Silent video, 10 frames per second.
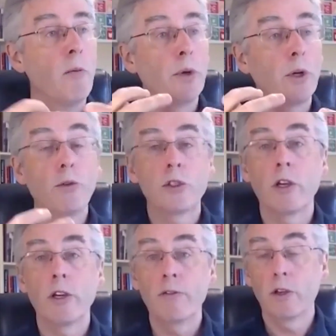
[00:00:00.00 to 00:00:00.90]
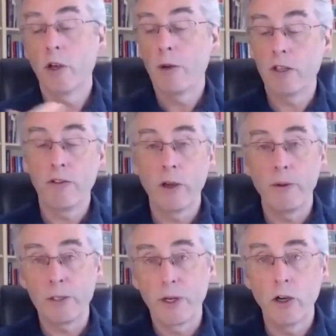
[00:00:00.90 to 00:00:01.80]
But also, if I go
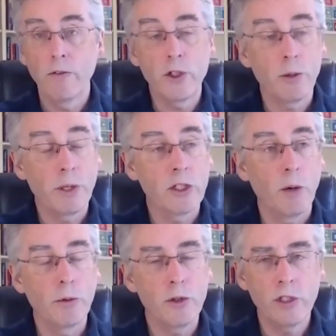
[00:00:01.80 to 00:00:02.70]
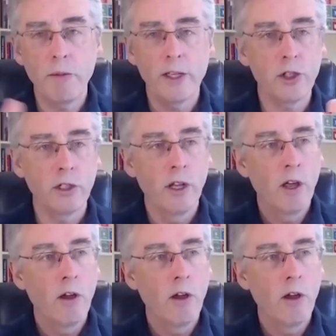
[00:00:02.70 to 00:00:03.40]
back to my coffee shop example, just imagine,